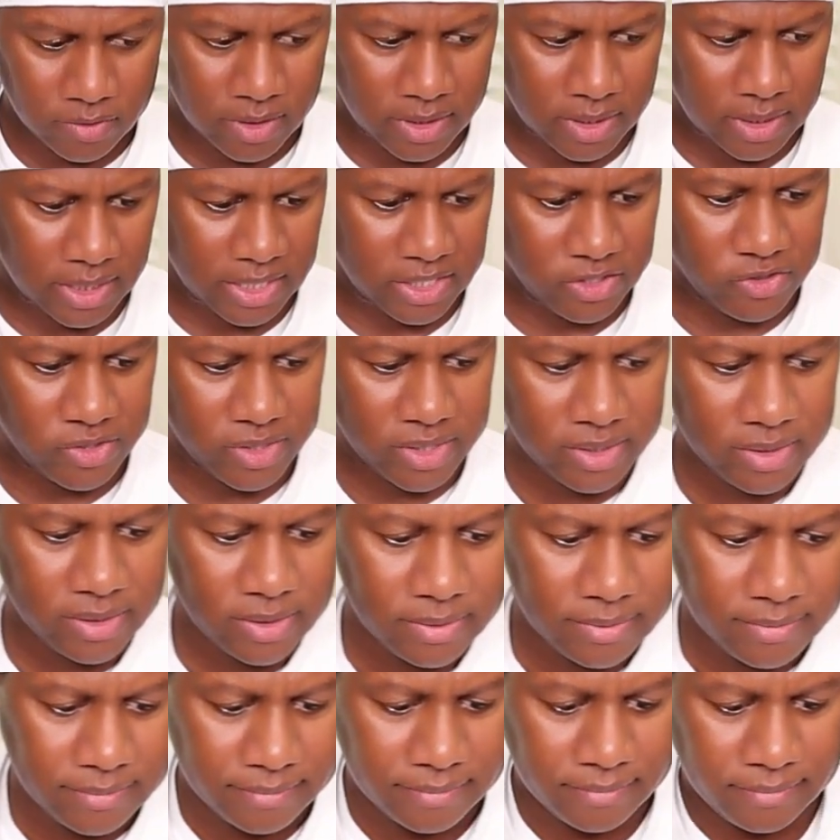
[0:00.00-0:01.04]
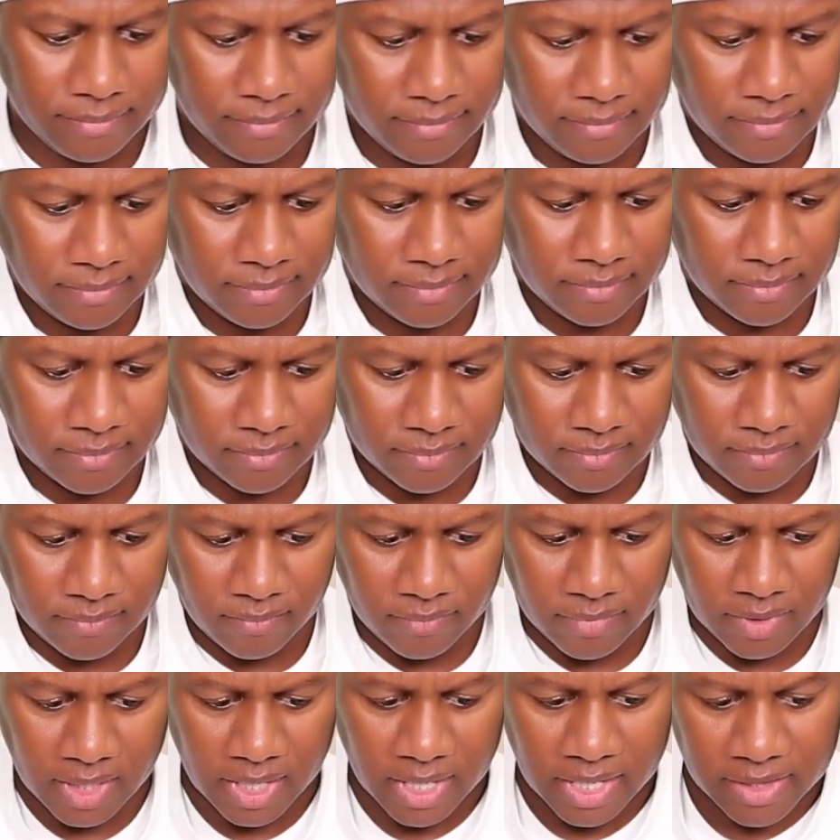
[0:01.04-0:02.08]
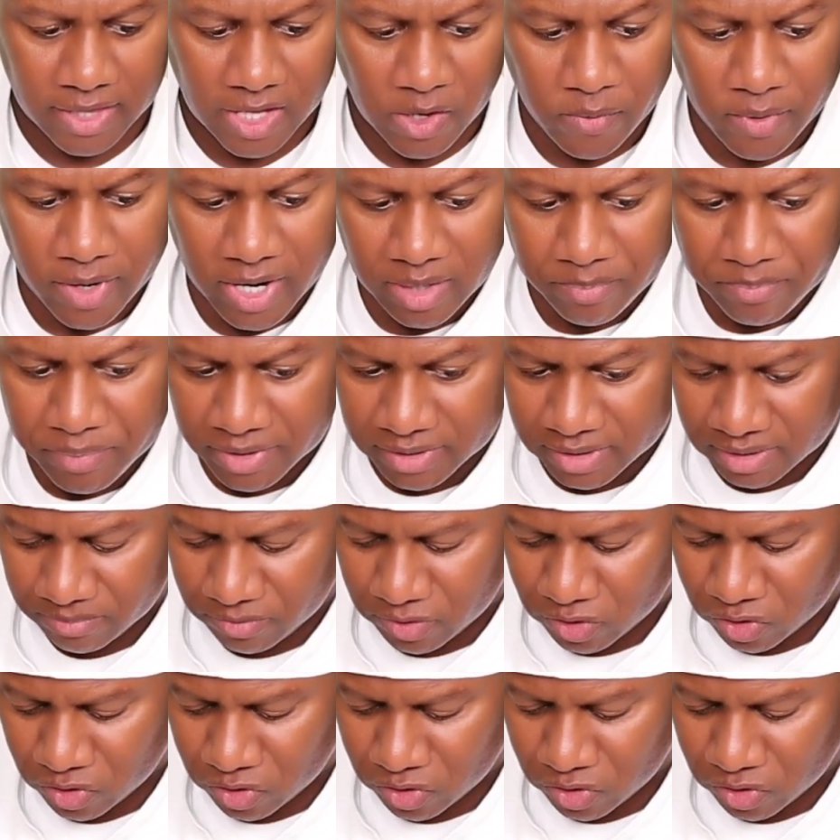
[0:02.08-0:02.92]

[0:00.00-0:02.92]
delicious. Then we're gonna put some